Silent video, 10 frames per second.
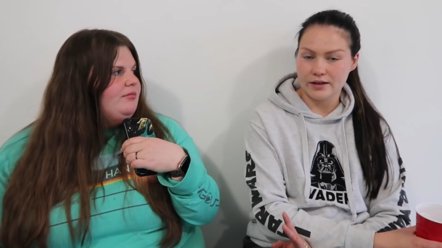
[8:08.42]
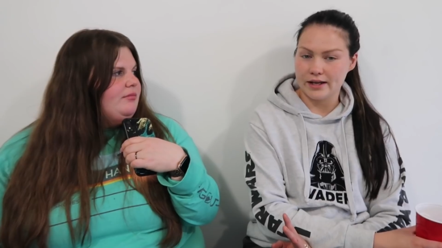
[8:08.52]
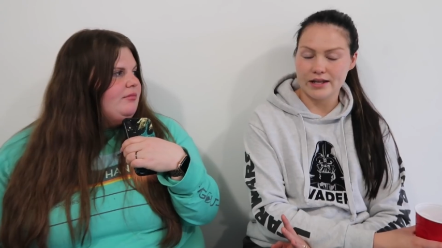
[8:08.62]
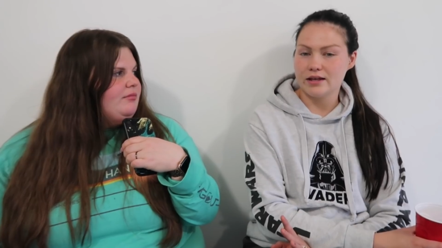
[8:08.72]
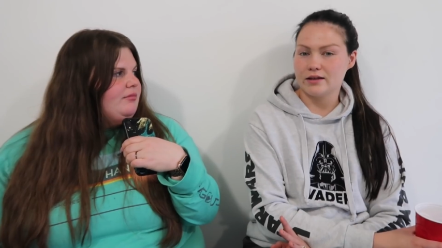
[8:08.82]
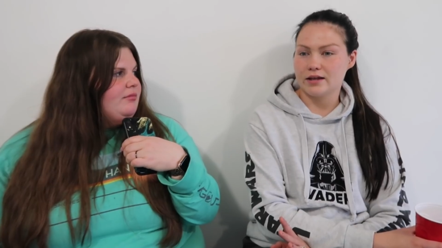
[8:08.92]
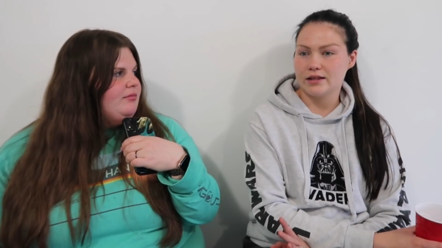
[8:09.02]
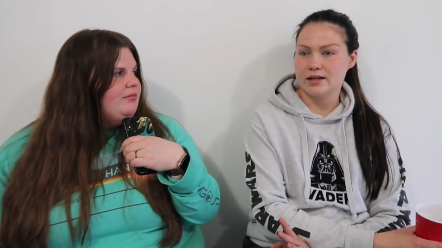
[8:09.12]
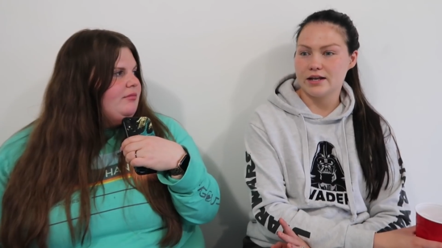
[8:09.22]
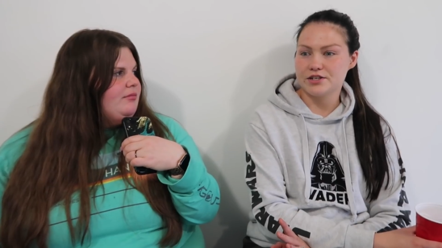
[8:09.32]
Speaker 1: anything
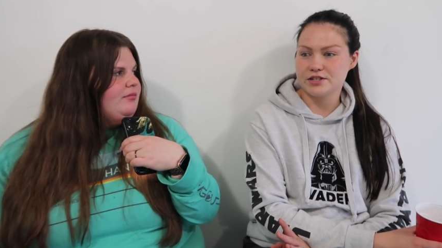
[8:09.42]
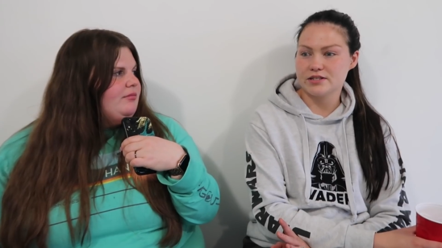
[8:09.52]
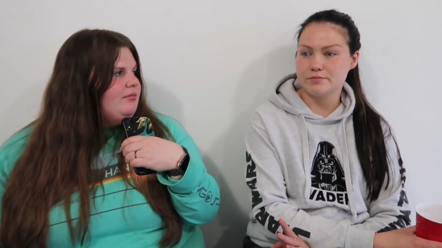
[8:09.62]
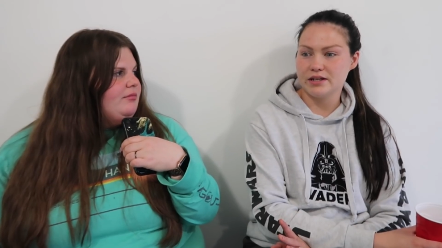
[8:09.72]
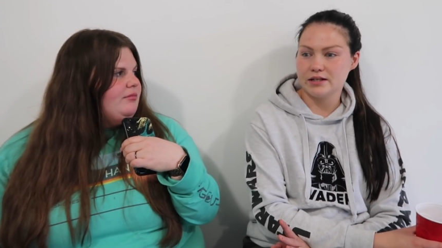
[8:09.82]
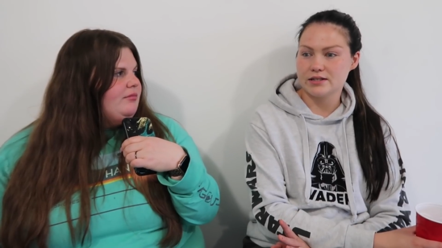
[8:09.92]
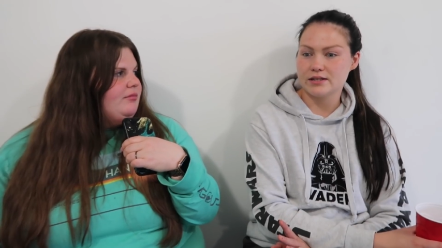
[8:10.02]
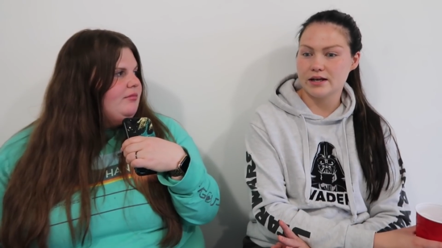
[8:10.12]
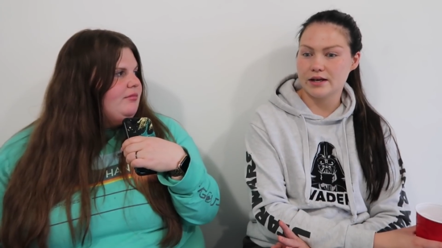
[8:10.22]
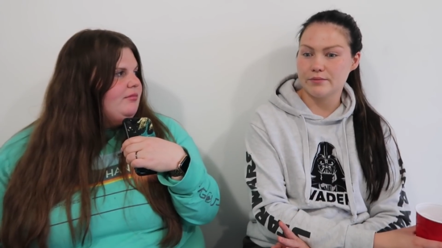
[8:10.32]
like that. It just
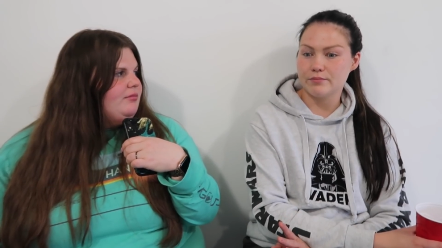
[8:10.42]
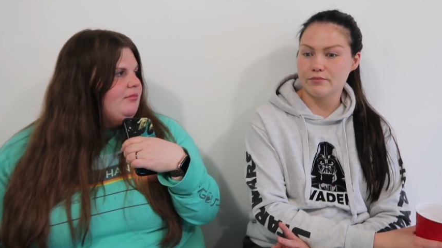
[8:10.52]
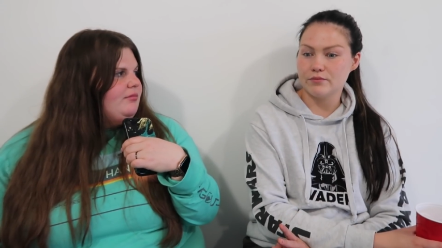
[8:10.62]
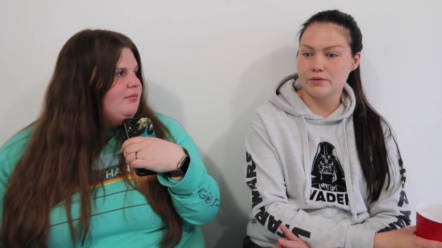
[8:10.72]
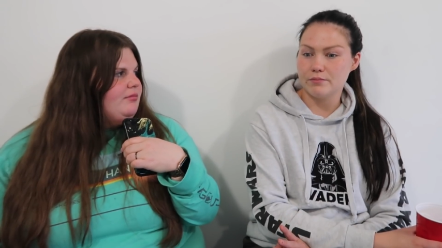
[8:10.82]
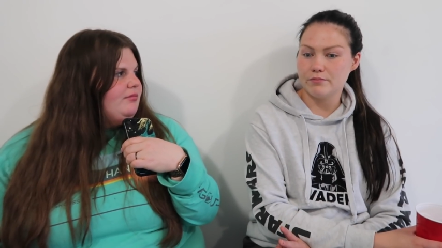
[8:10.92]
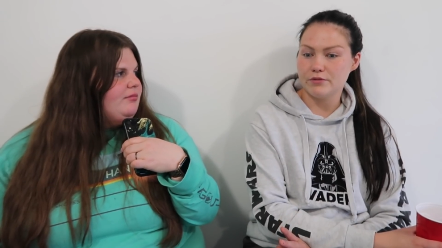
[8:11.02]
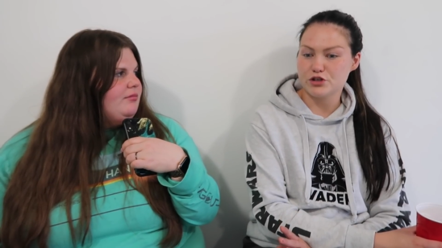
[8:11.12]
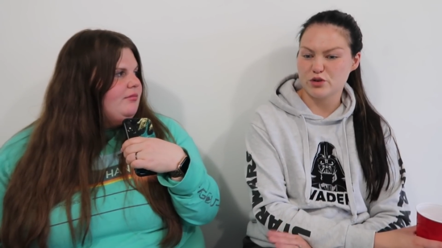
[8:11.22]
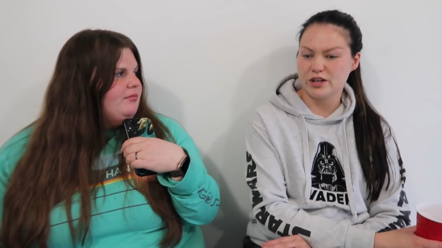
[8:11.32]
means that
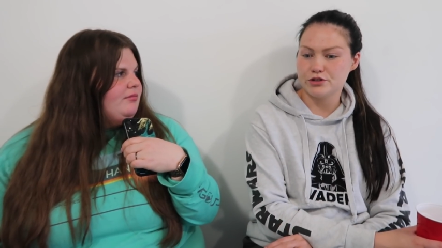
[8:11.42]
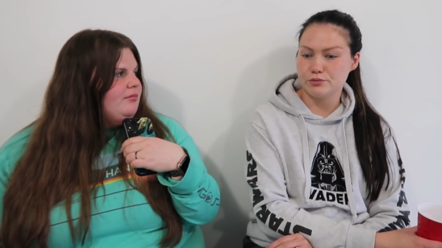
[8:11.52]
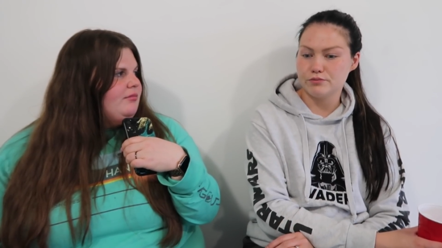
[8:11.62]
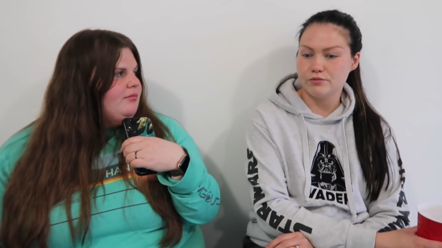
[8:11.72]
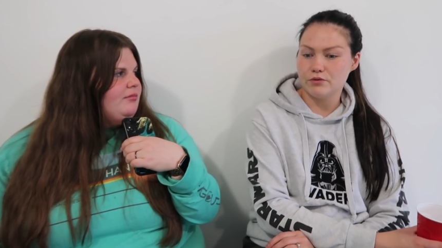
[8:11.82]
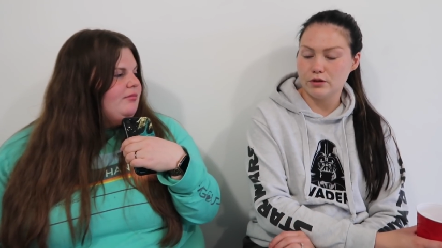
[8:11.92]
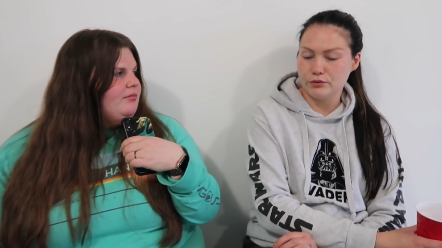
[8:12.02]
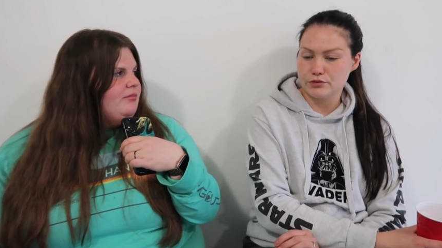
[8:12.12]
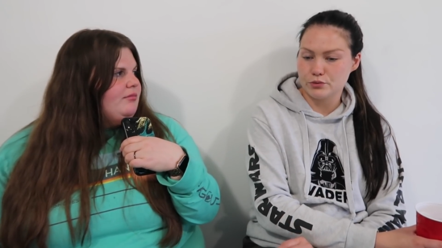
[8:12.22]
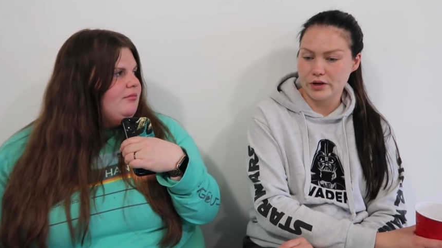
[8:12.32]
trying to
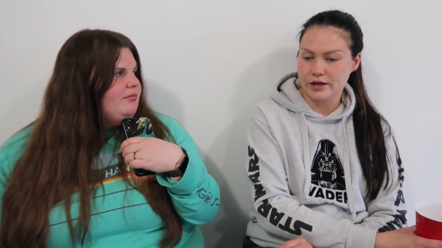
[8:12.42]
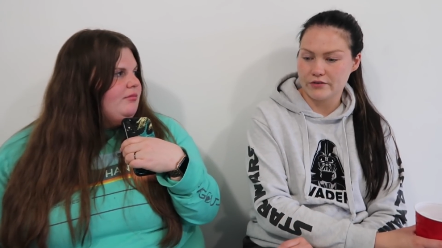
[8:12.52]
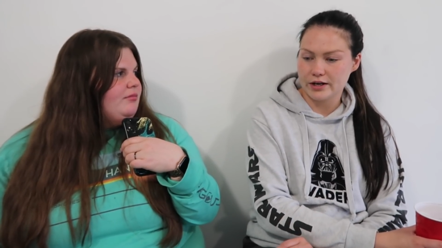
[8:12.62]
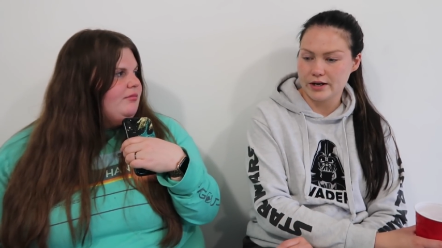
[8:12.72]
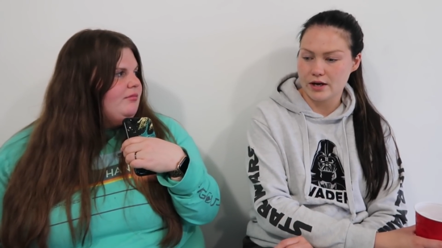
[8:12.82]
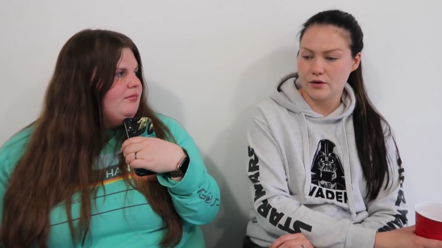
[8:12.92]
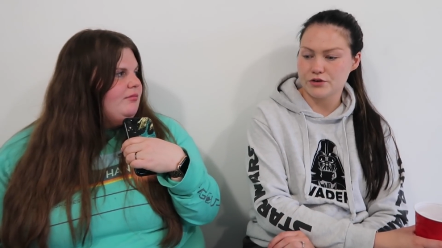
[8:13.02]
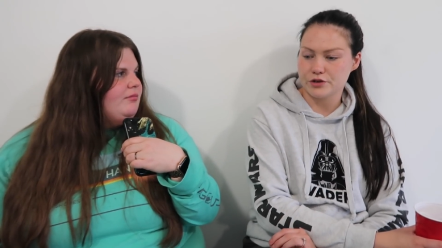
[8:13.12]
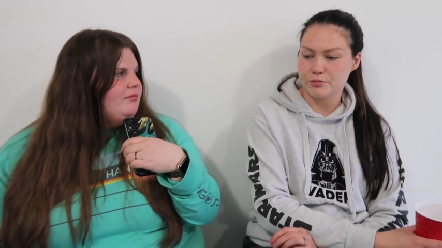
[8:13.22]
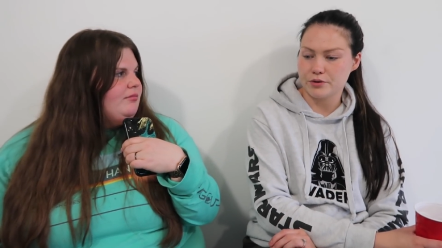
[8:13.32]
lose weight right now
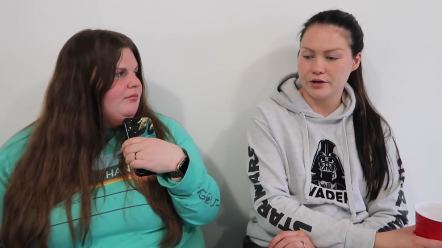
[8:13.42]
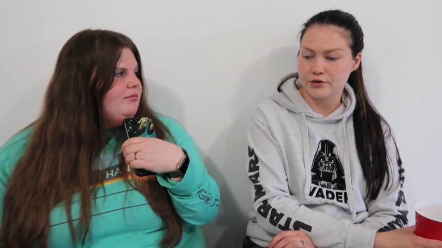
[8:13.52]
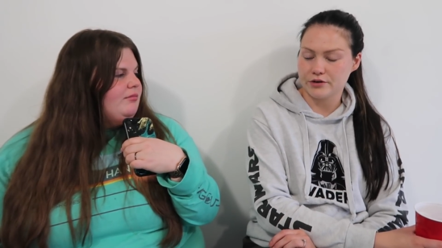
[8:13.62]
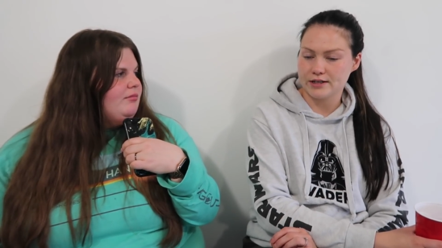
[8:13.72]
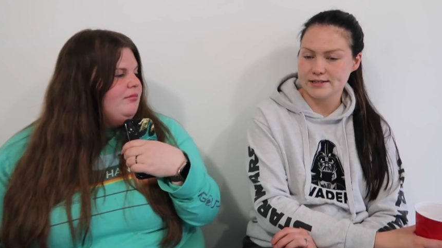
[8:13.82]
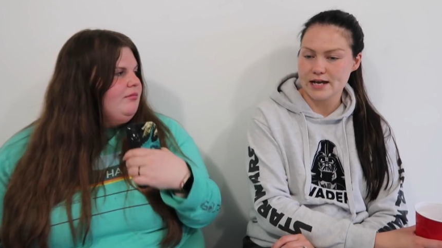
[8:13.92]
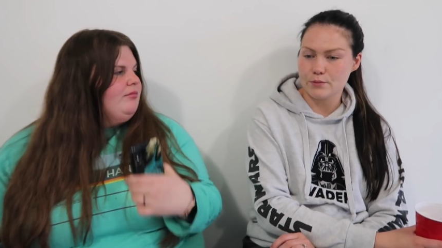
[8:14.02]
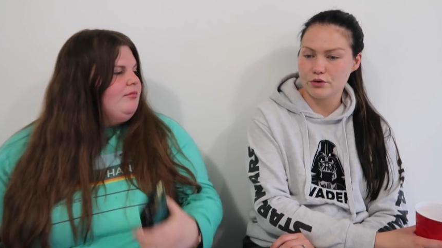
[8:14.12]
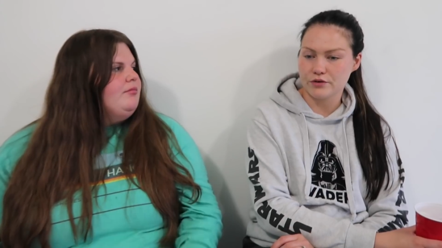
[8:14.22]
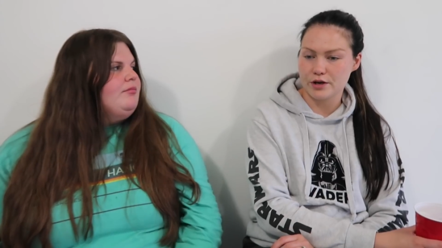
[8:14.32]
and try to prioritize
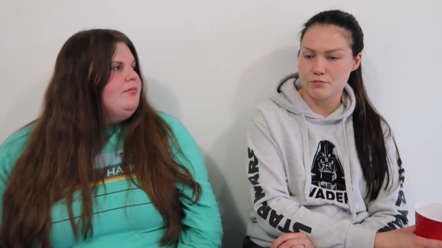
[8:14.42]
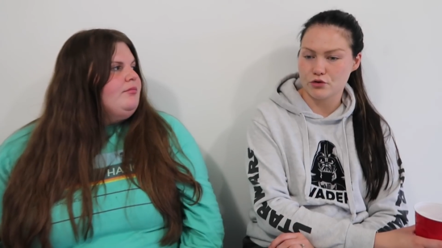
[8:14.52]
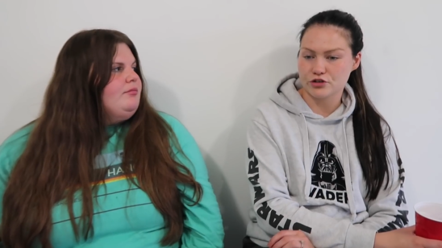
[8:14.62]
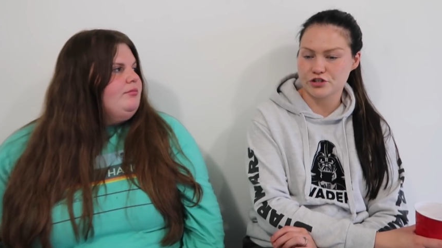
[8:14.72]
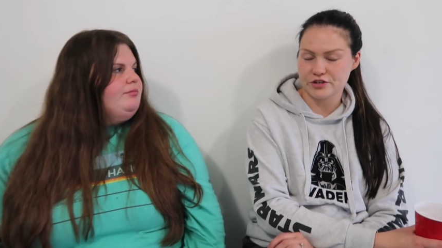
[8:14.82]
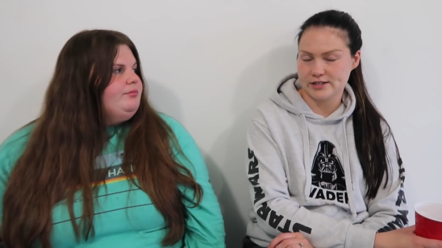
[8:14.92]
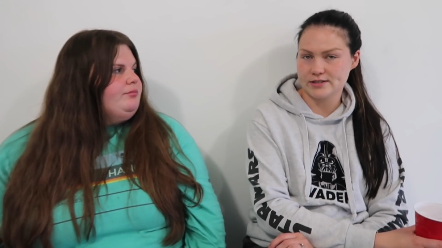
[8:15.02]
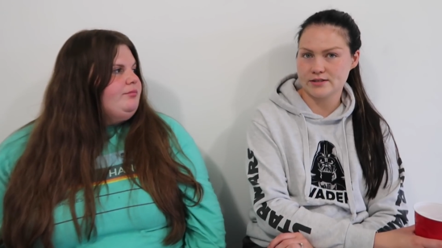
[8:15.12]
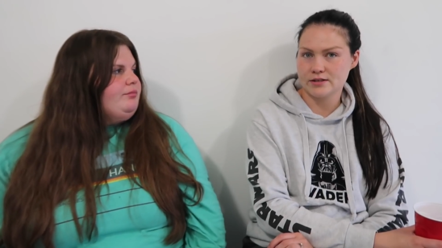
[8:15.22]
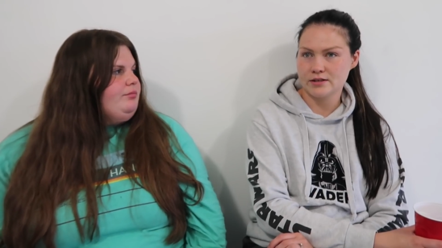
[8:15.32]
that would create more stress.